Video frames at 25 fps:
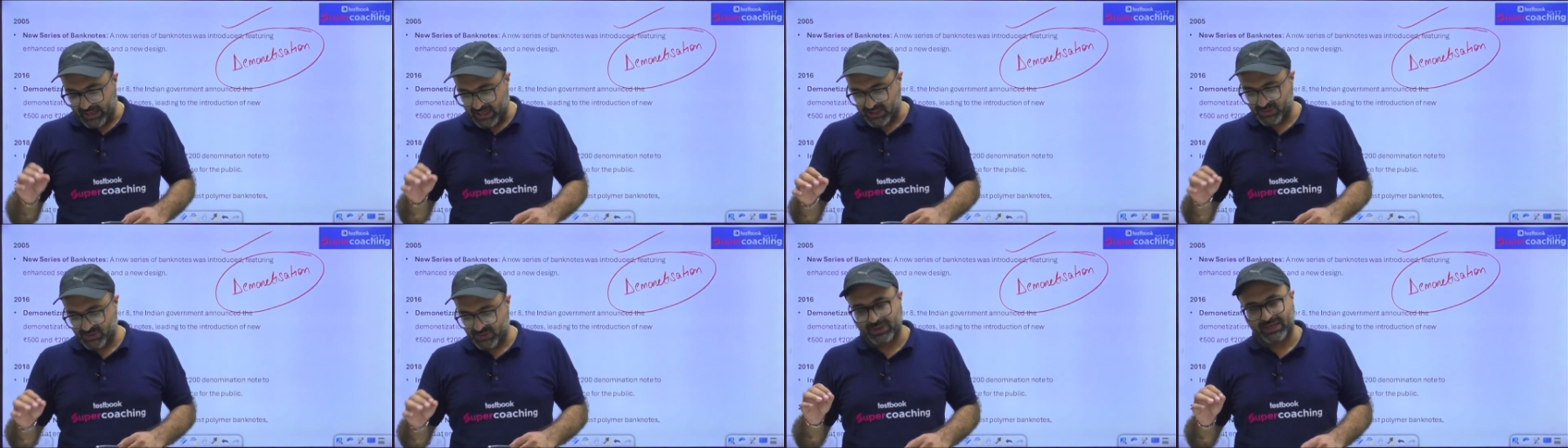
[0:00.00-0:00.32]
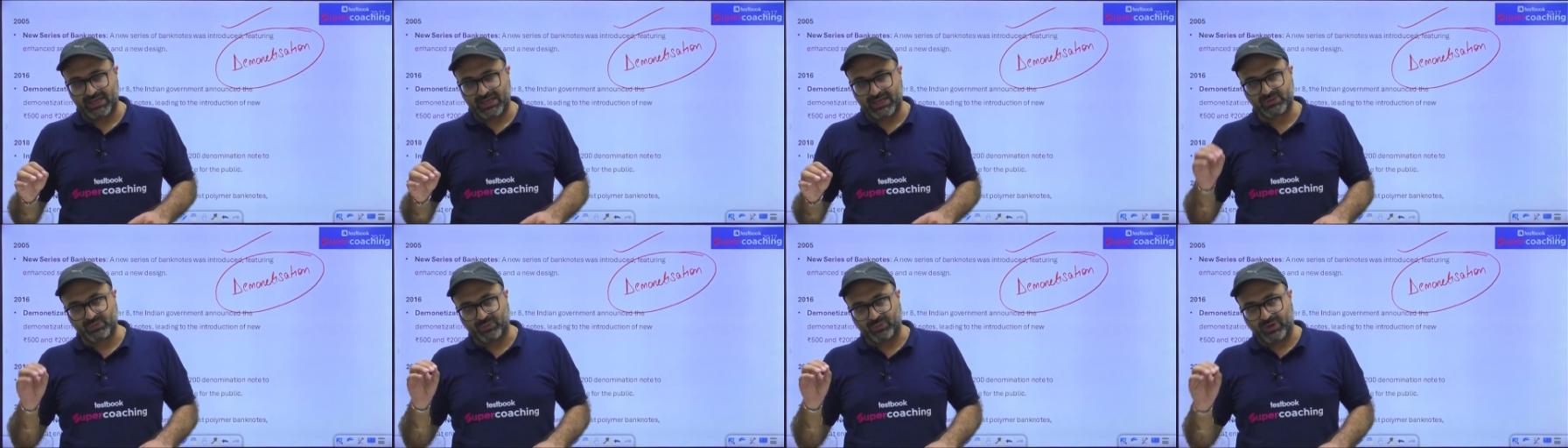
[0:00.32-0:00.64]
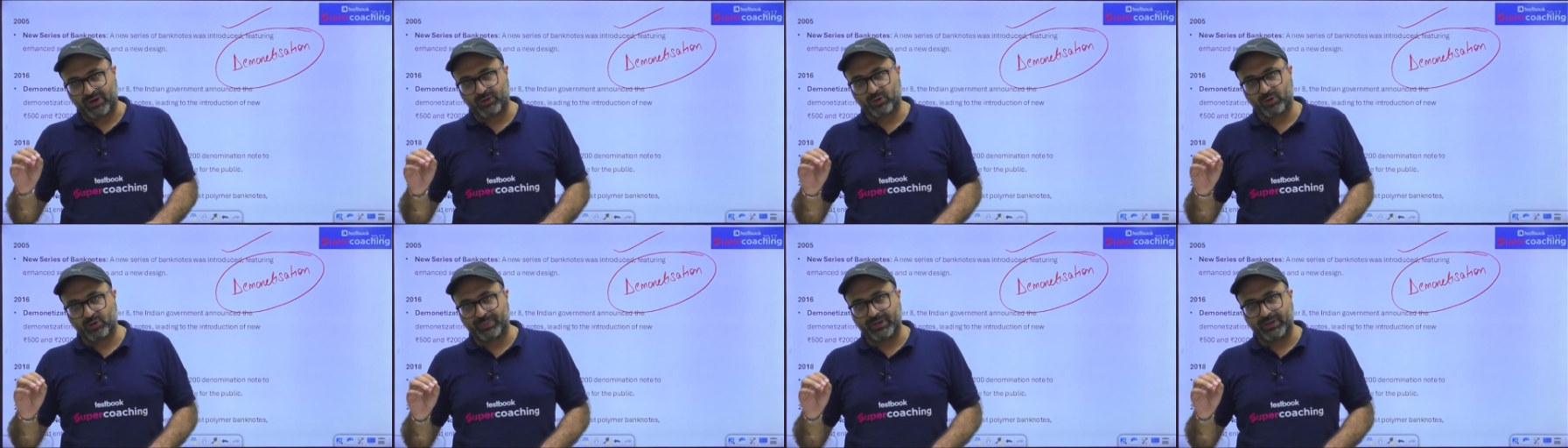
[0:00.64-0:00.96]
as 1 rupee
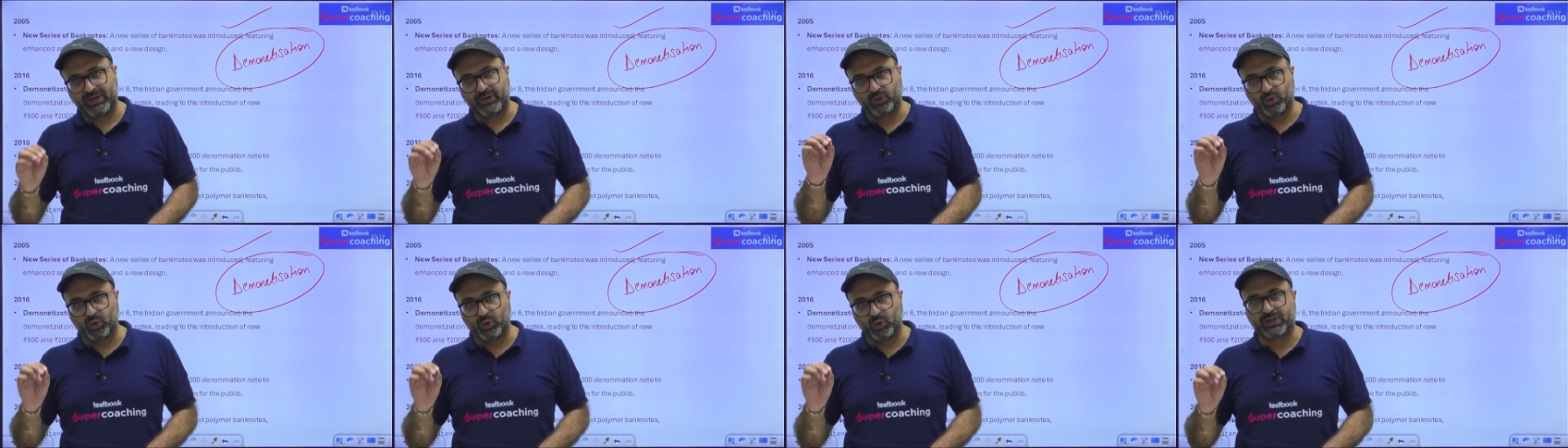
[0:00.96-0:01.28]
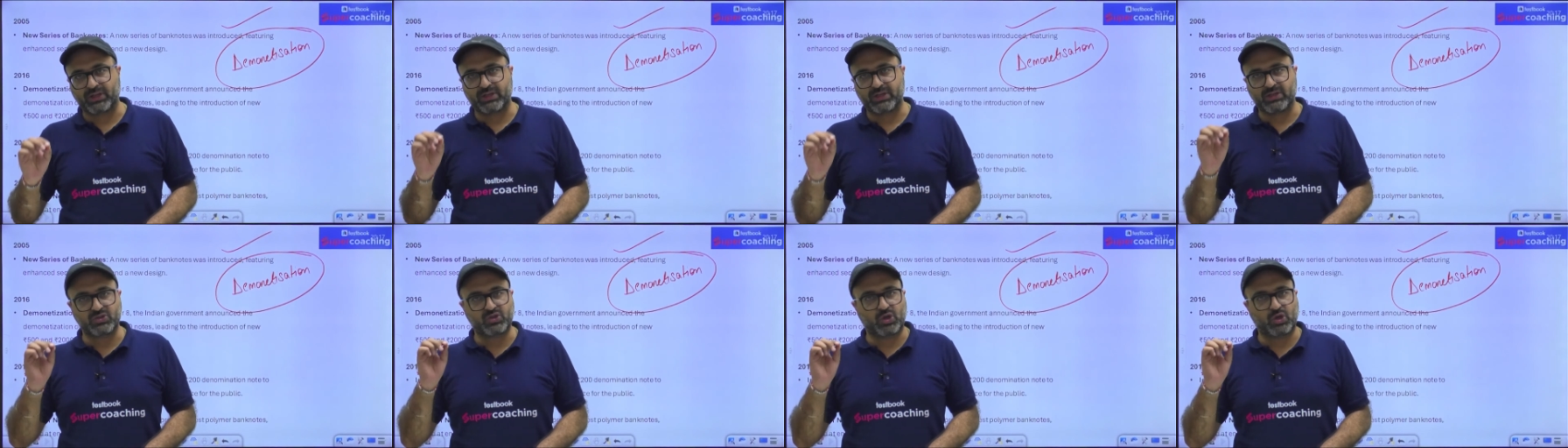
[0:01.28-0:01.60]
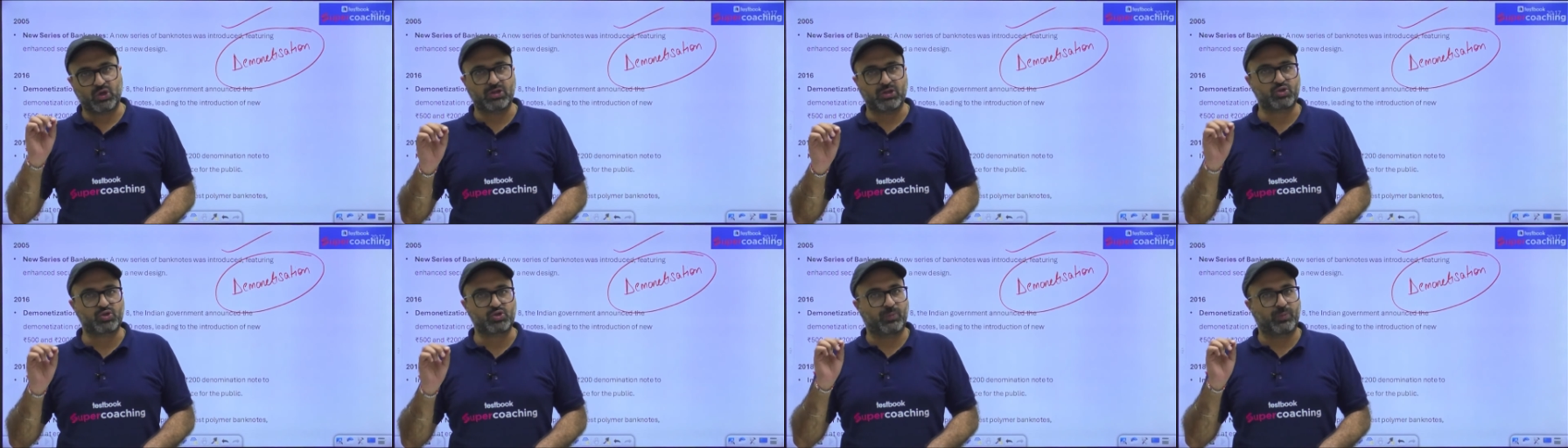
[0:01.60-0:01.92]
note is also
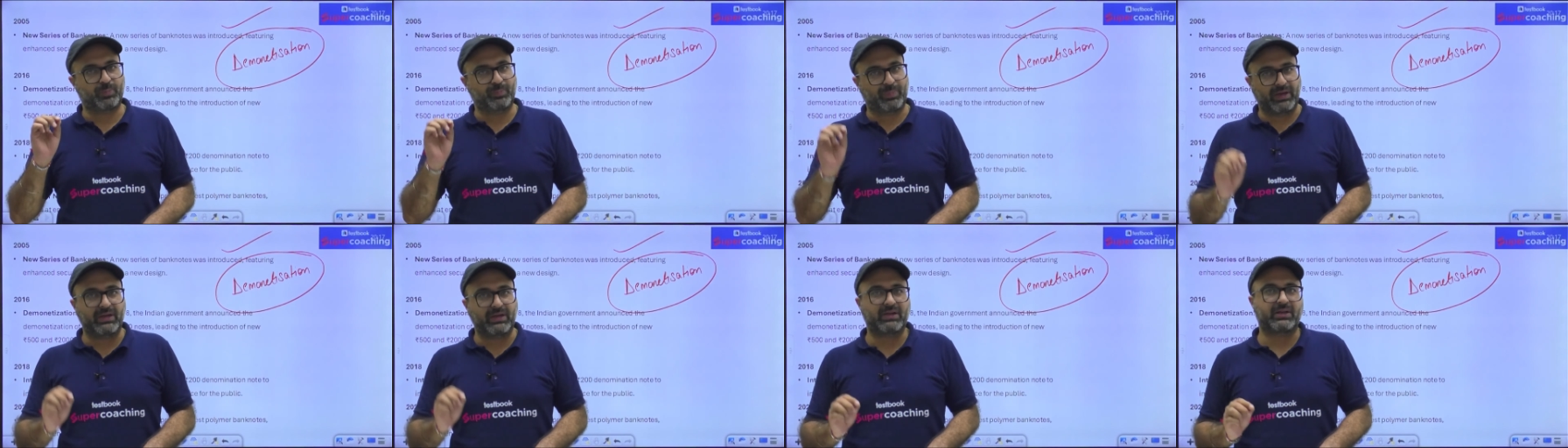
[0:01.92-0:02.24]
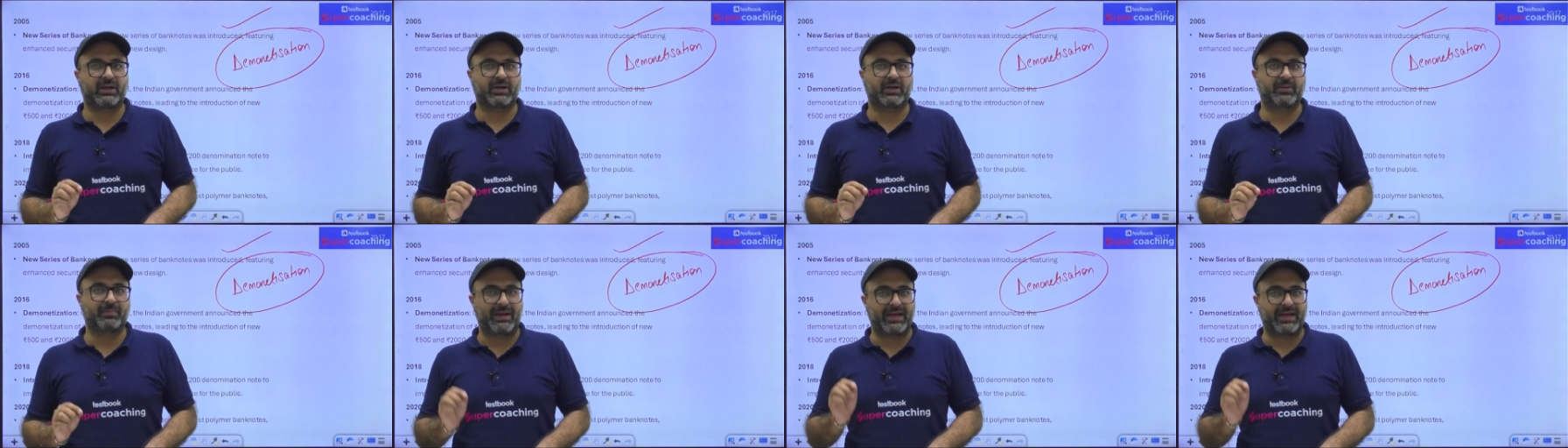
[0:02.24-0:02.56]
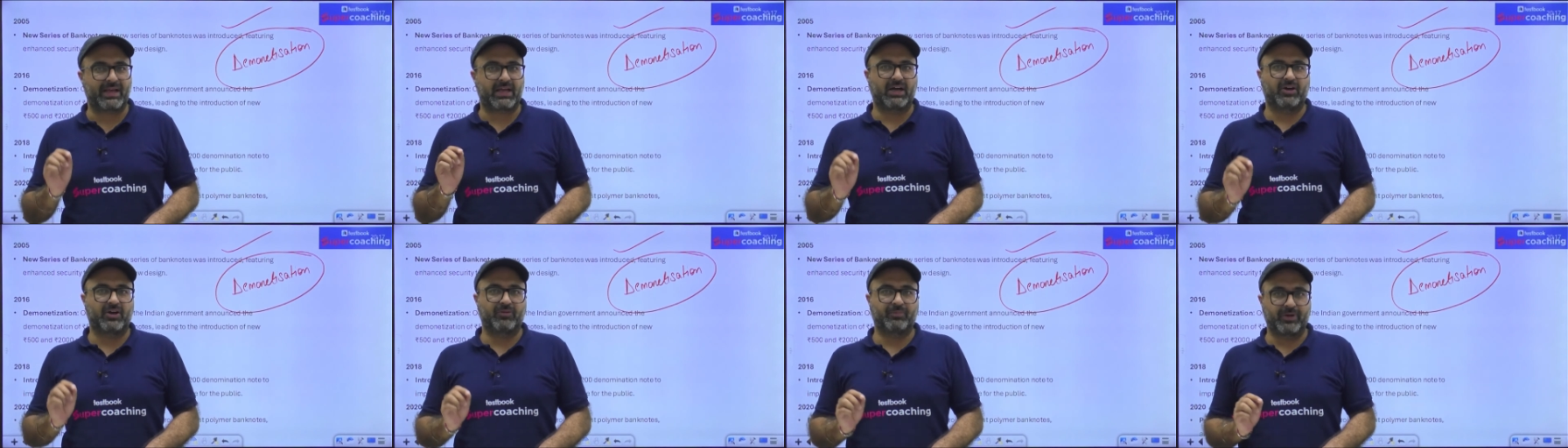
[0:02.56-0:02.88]
printed by Government
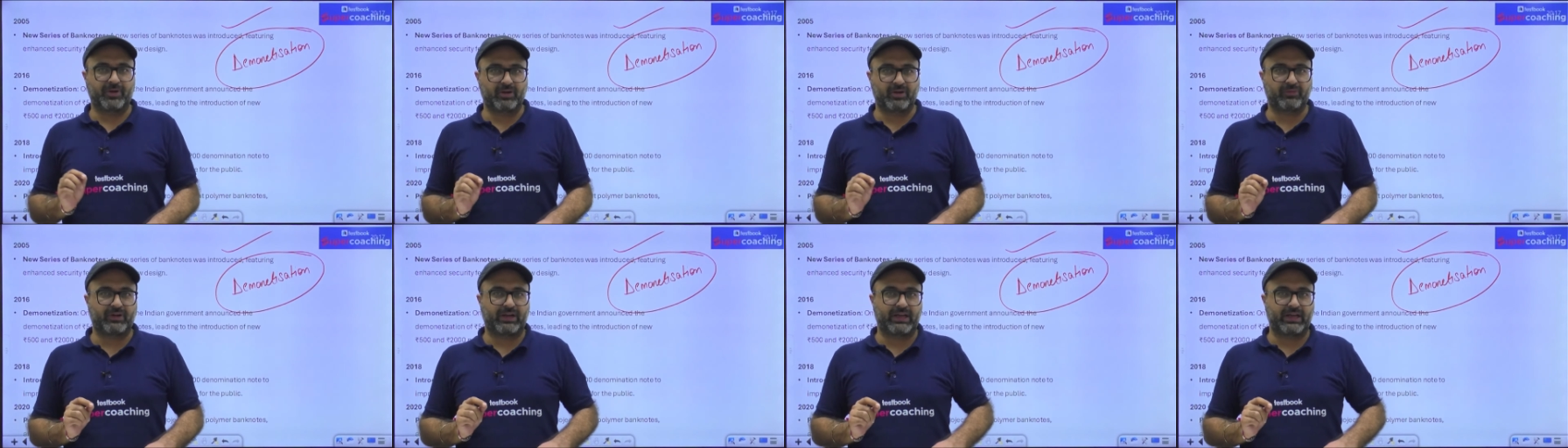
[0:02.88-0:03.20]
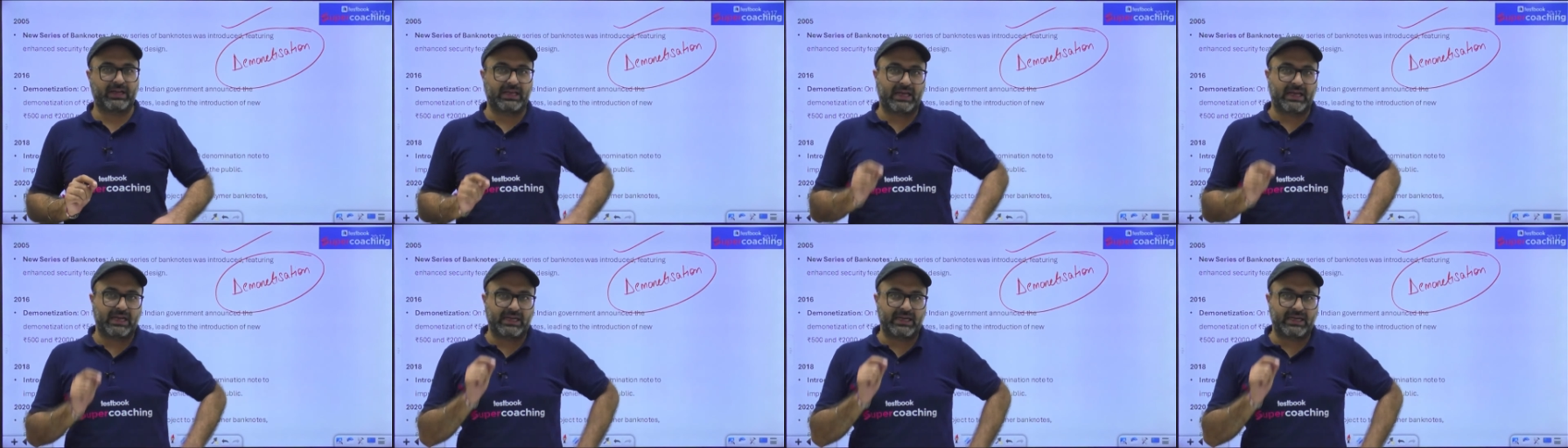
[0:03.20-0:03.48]
of India, and it is